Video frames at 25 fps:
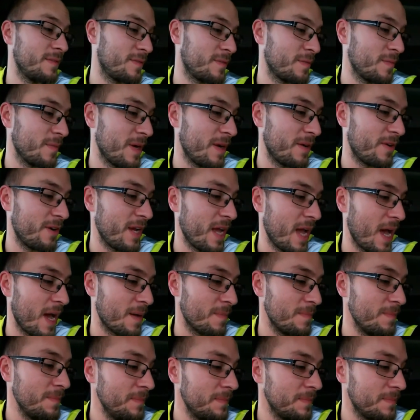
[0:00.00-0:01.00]
from where I
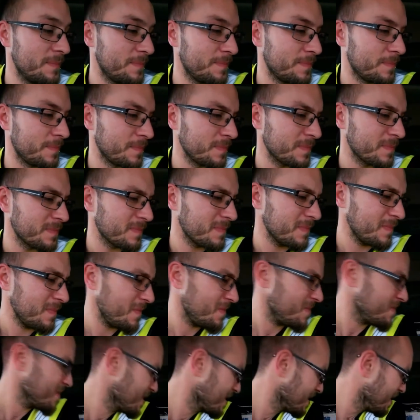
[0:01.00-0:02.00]
am,
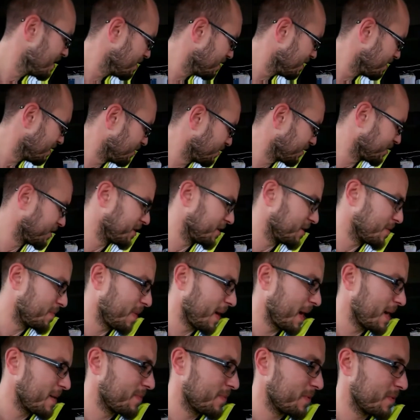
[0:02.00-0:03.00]
and looking at the
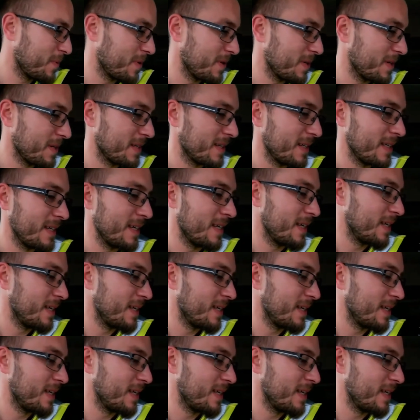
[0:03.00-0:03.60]
paperwork,